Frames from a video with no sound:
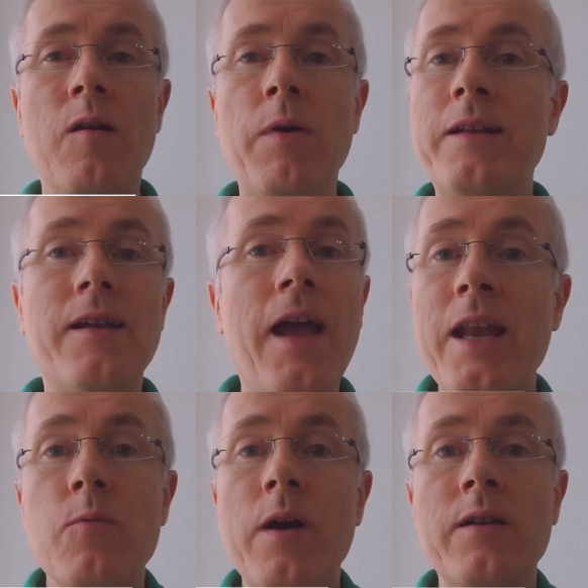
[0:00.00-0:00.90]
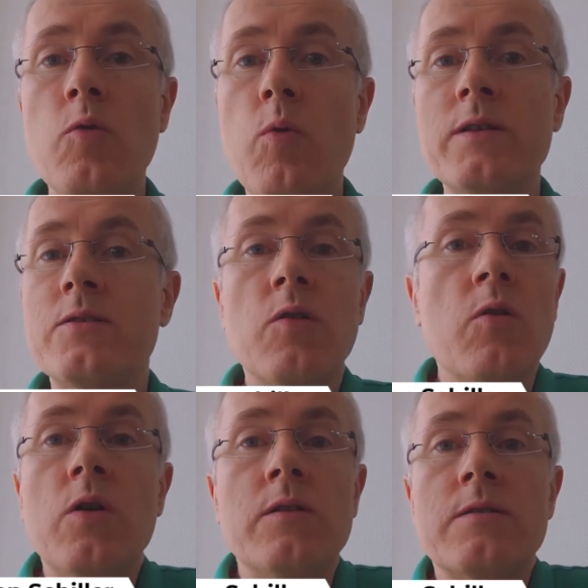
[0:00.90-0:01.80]
But anyone who wants to
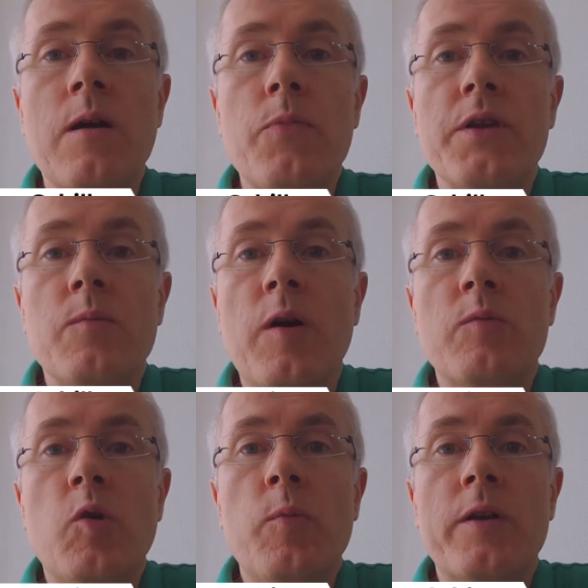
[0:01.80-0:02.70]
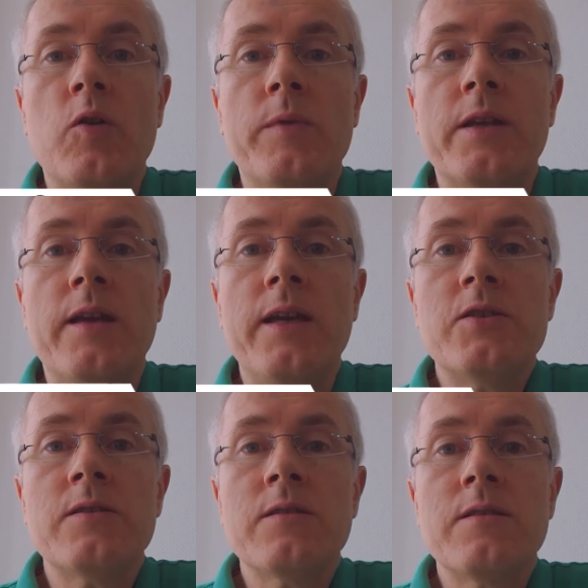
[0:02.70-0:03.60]
learn something about mobile
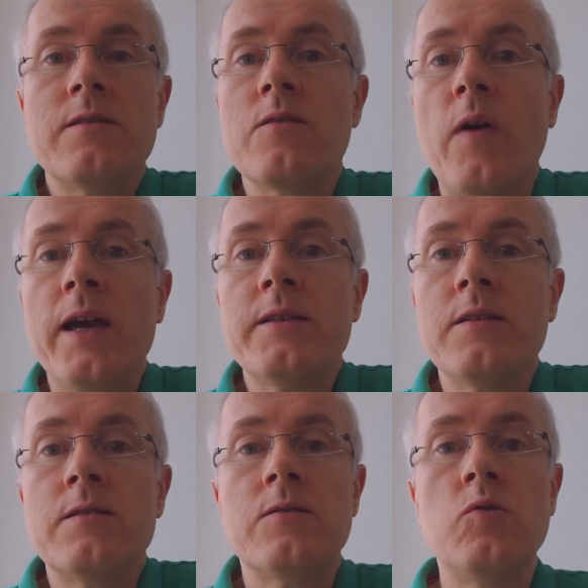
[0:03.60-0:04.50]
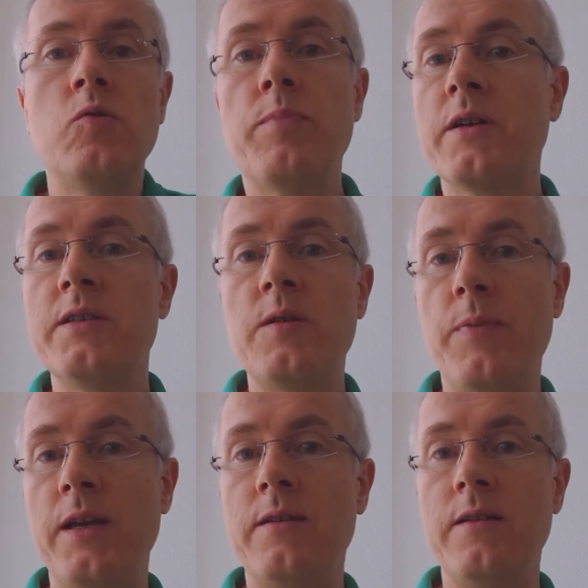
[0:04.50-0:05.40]
communication is invited to
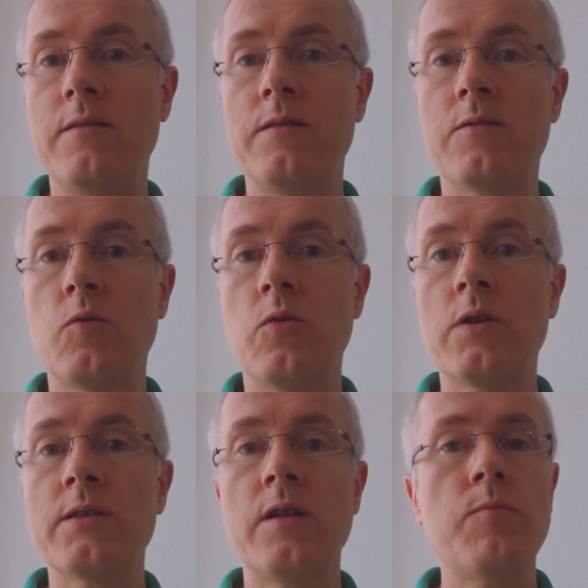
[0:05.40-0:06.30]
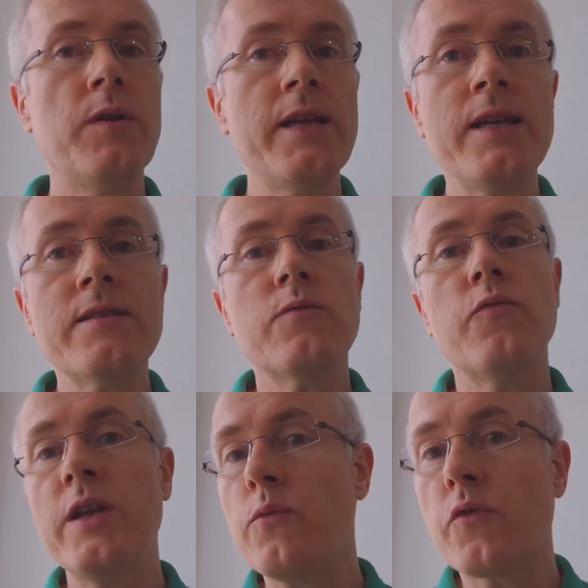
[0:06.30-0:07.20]
participate in this course, and please
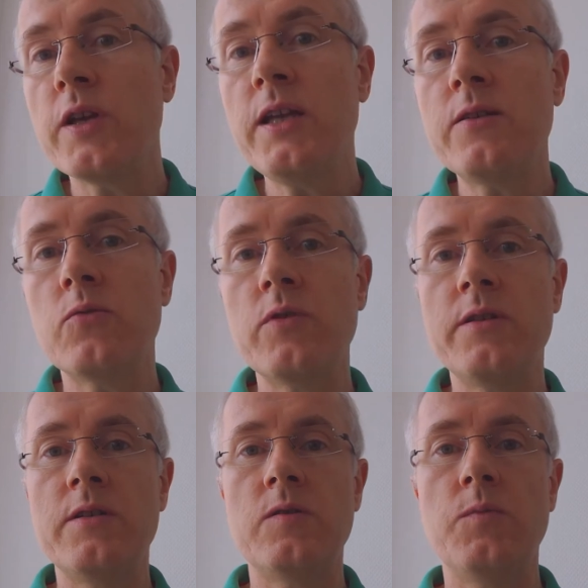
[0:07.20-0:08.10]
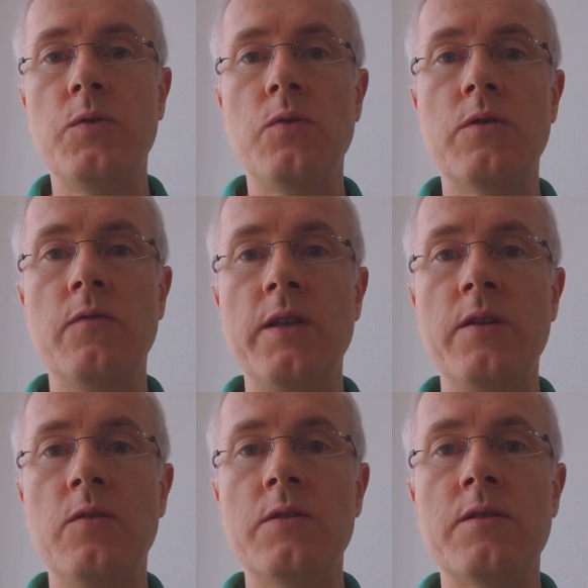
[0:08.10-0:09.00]
feel free to redistribute the
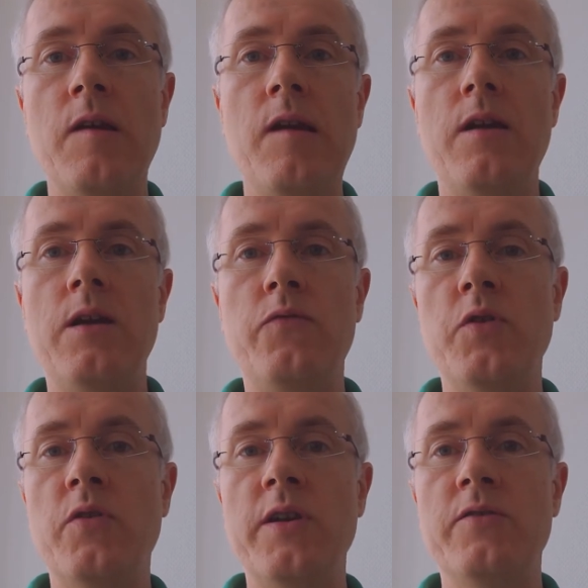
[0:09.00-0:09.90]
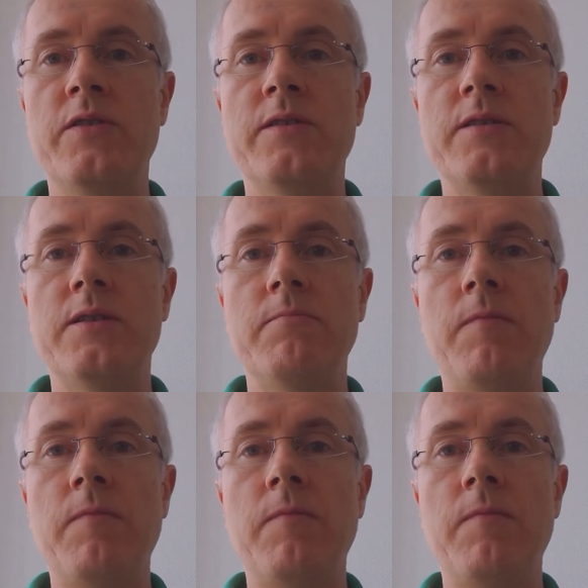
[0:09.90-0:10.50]
videos if you're interested.